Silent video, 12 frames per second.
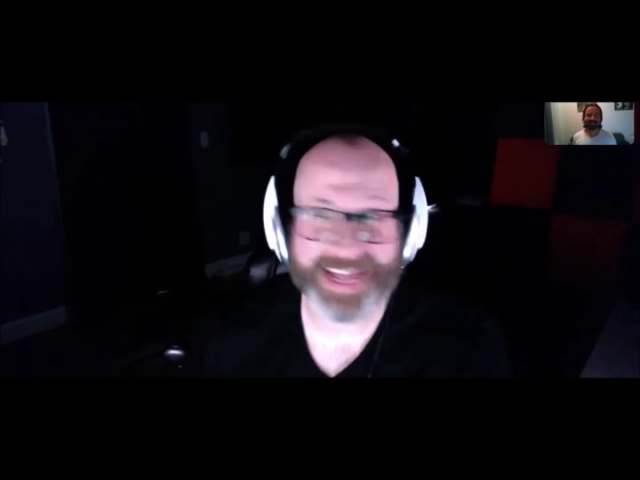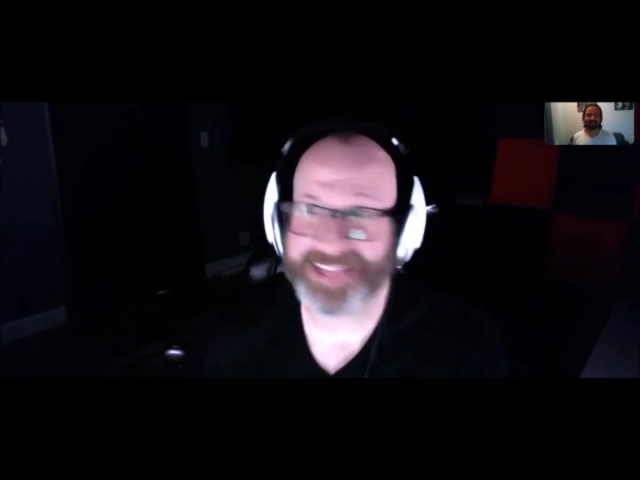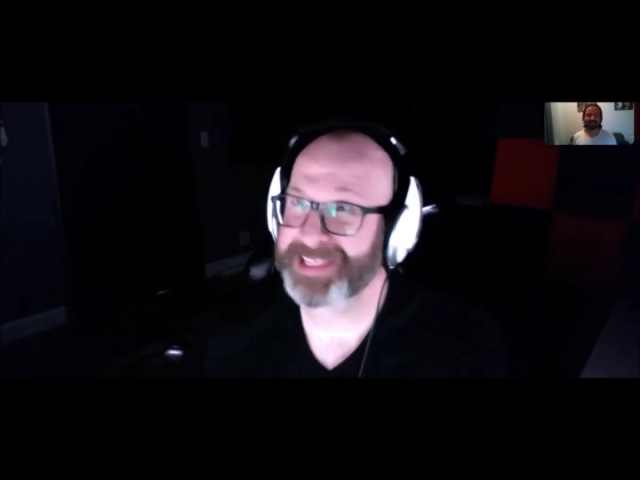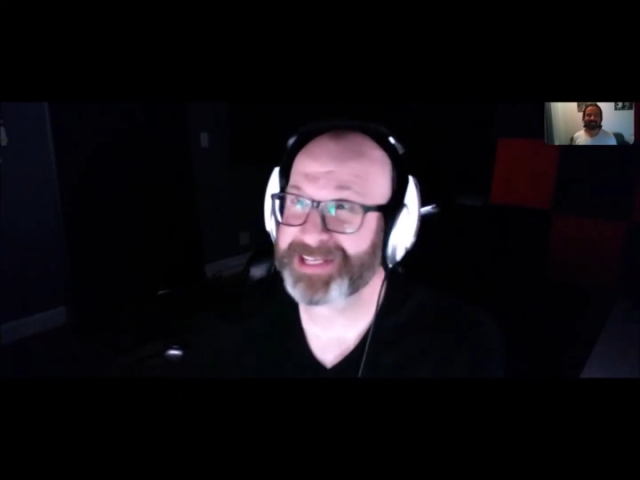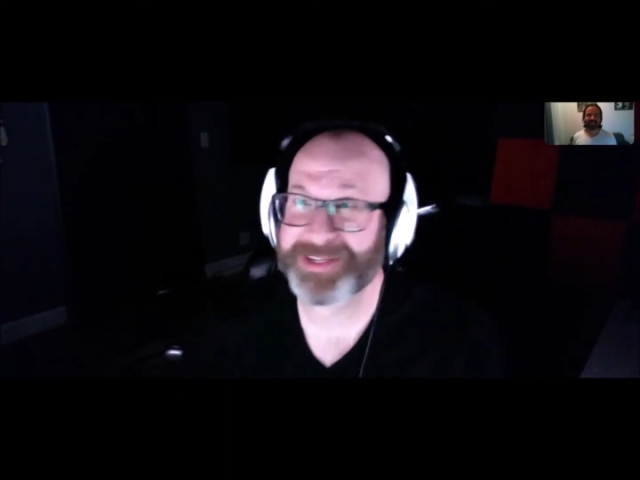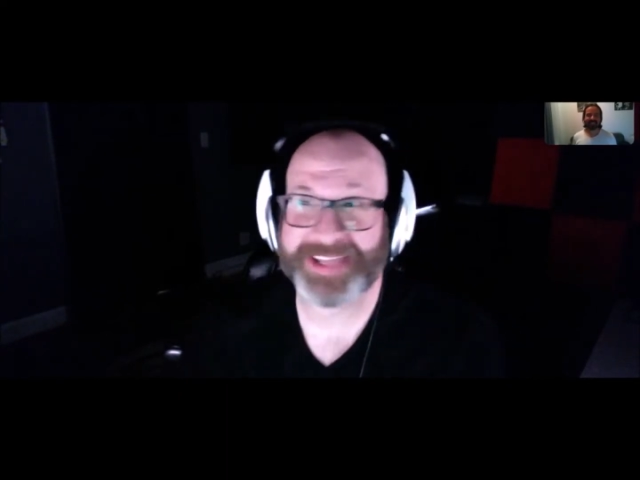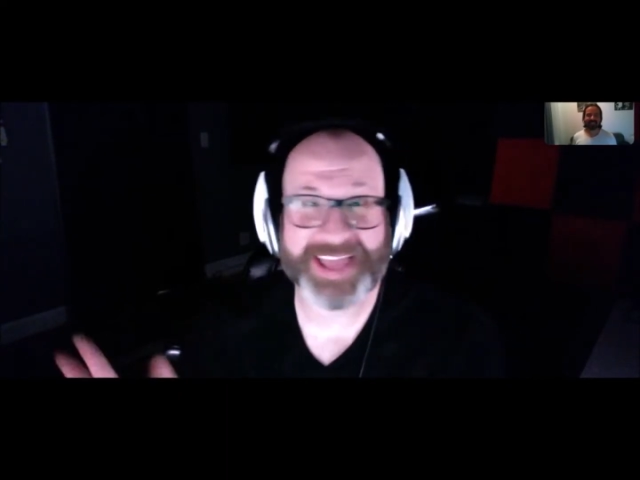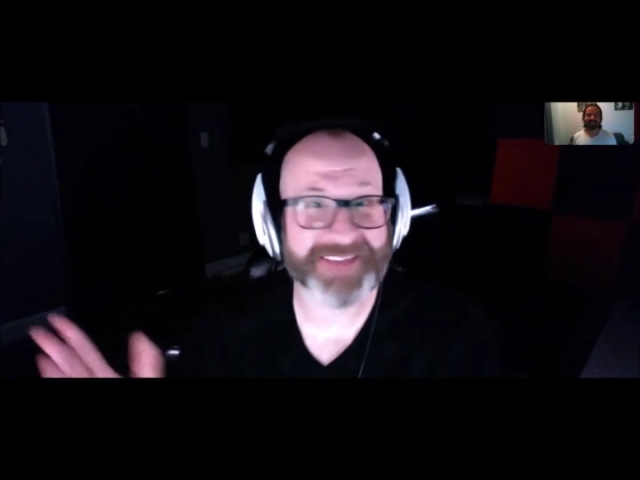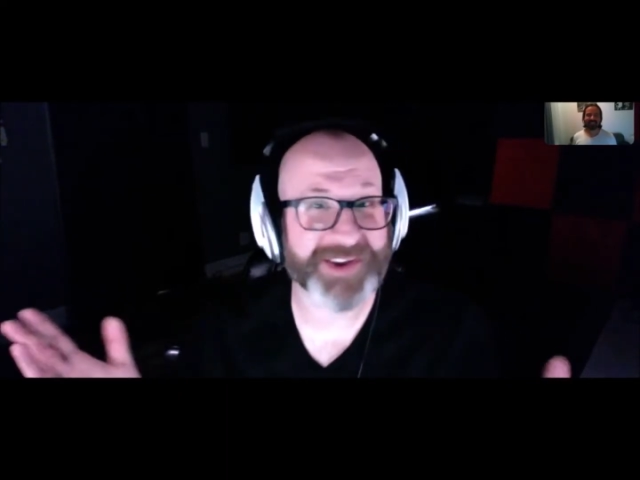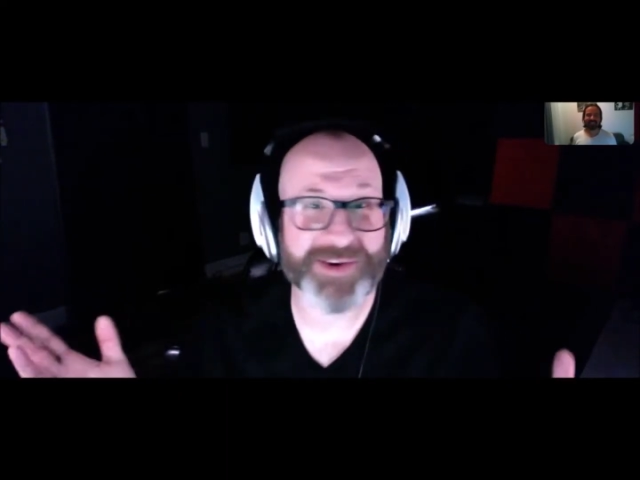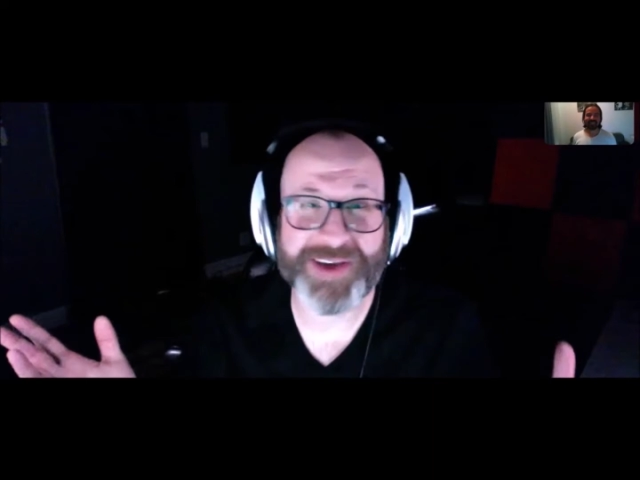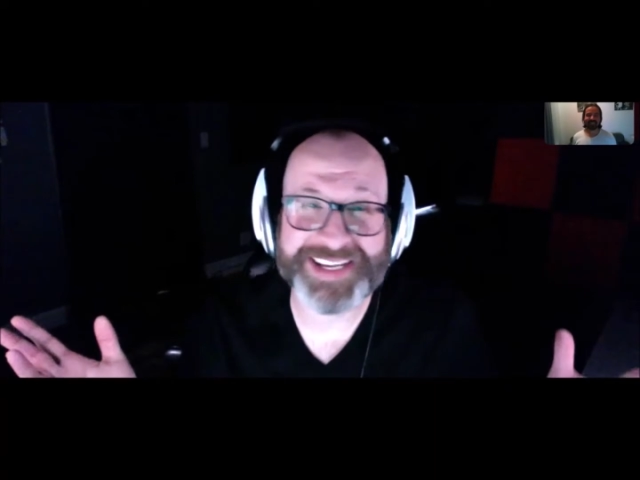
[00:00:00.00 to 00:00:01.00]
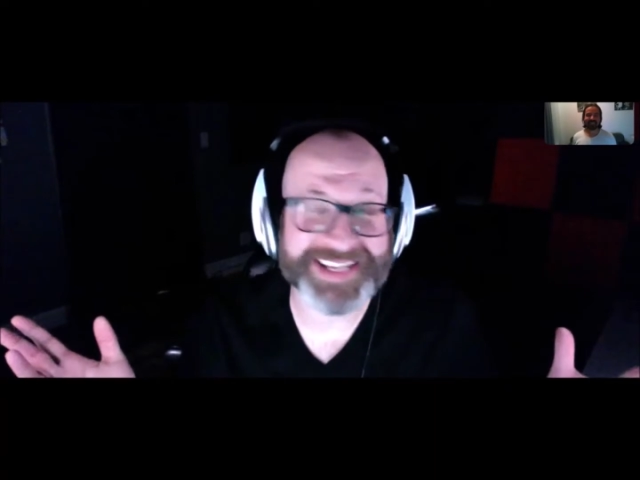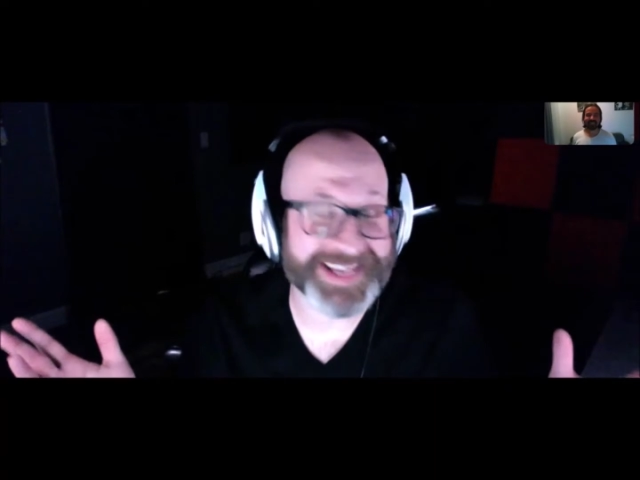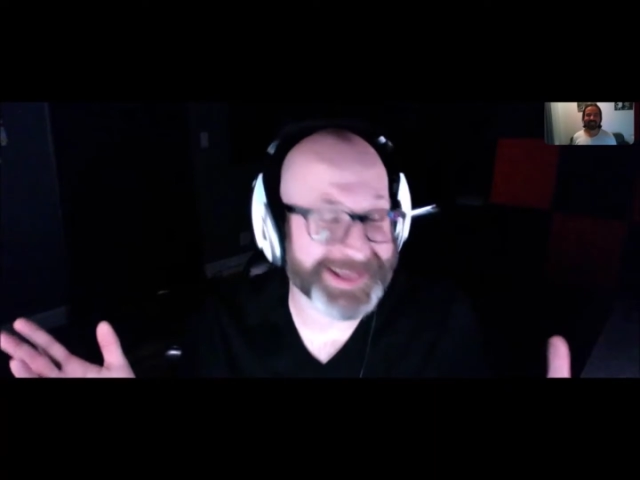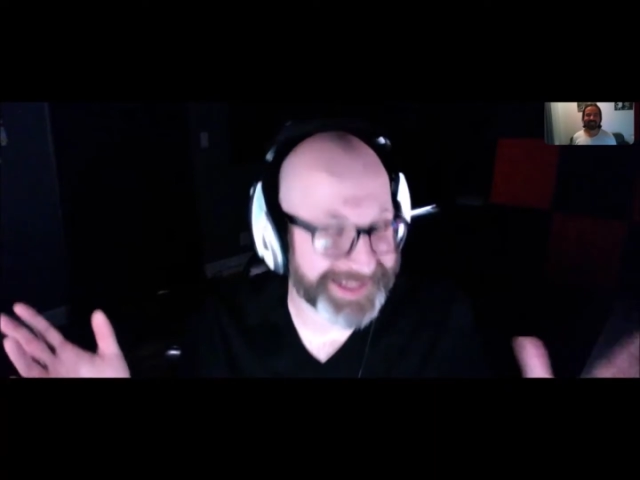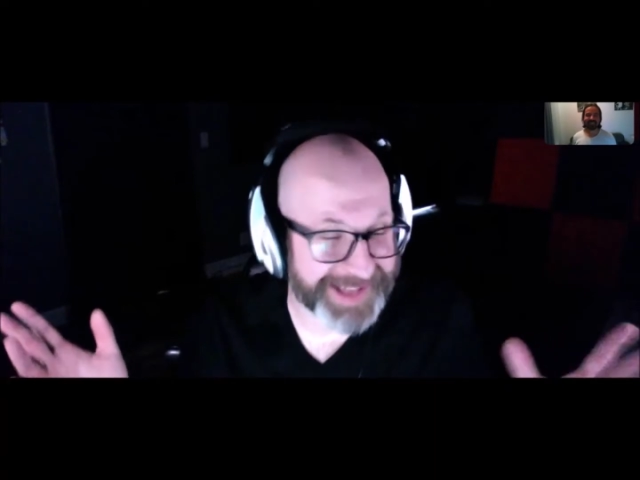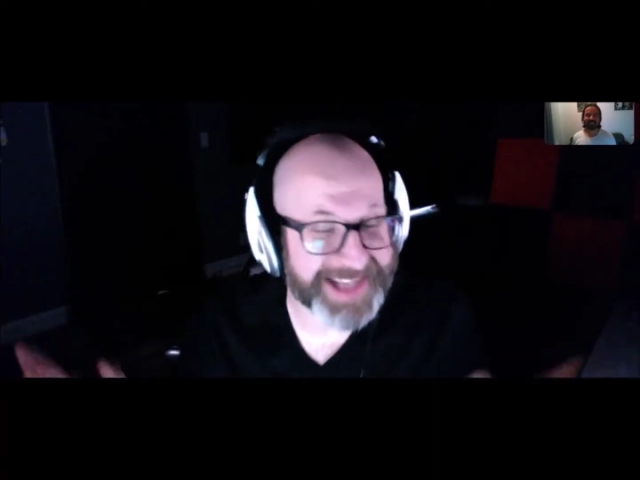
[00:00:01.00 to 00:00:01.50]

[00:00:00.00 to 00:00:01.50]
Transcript: I literally have no idea.